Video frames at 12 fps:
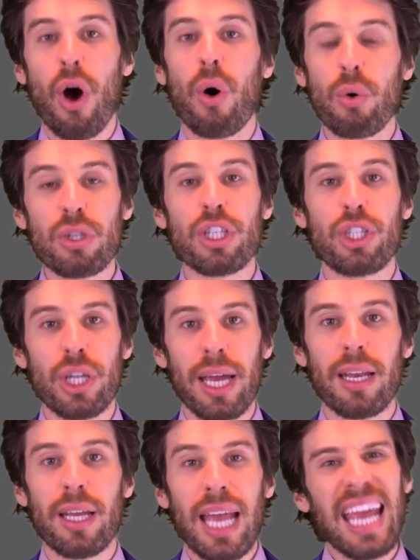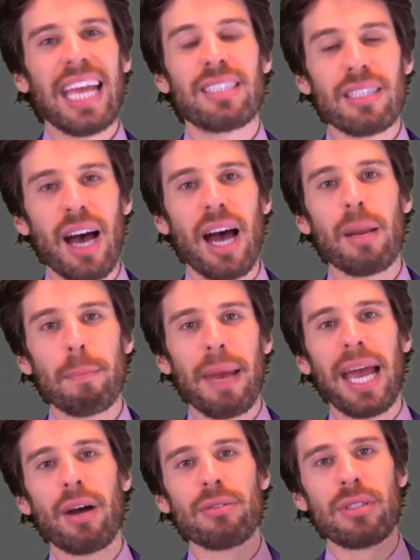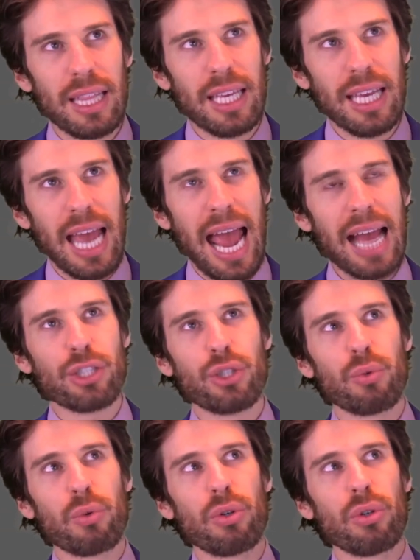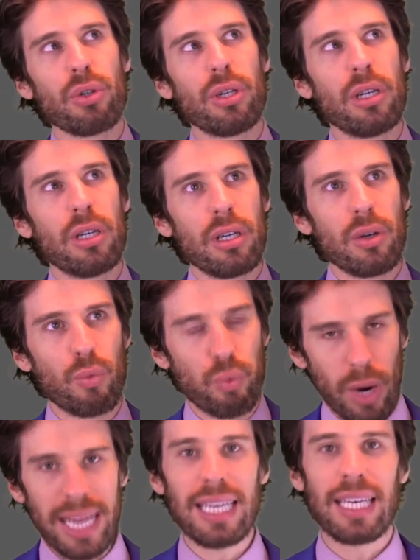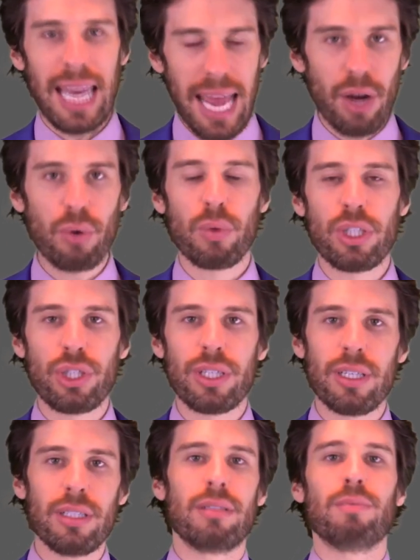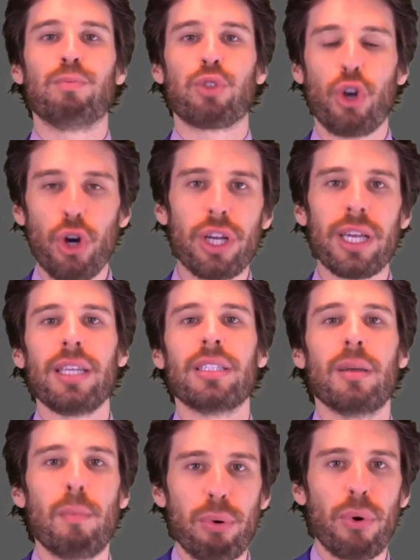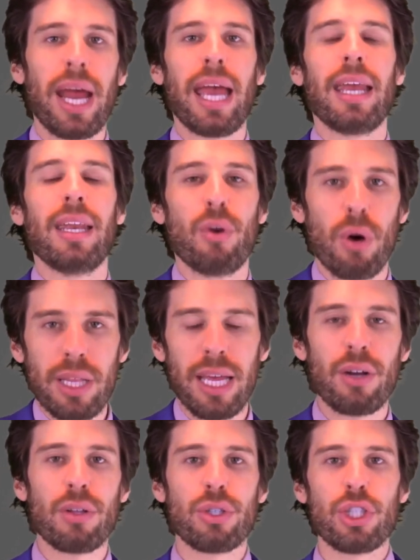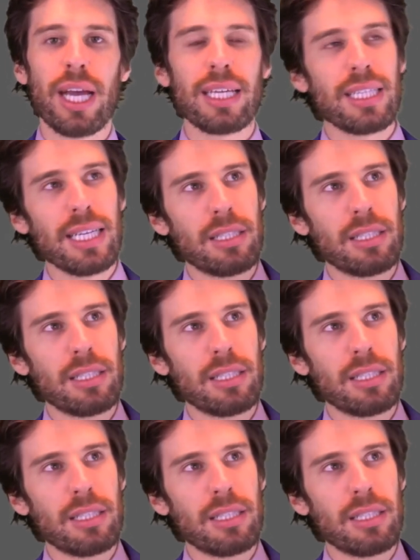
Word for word: holy shit, it's not about the actual right now, which is cookies and bread and all that other jazz.